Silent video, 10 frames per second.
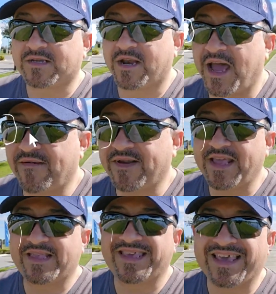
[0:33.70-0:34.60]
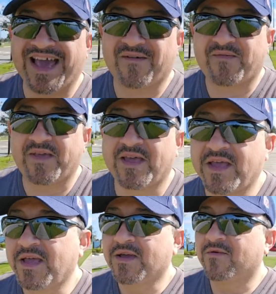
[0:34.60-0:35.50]
is going to have an ETF,
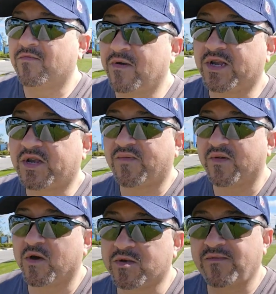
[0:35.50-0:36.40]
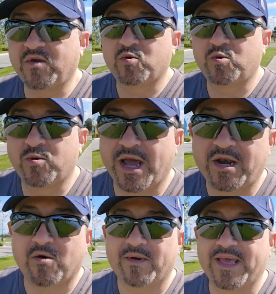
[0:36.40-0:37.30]
which, for those of you who do
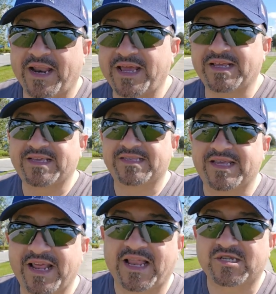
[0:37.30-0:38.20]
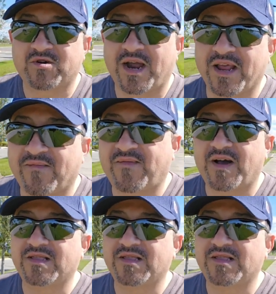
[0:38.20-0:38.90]
not know what that is, that's an electronic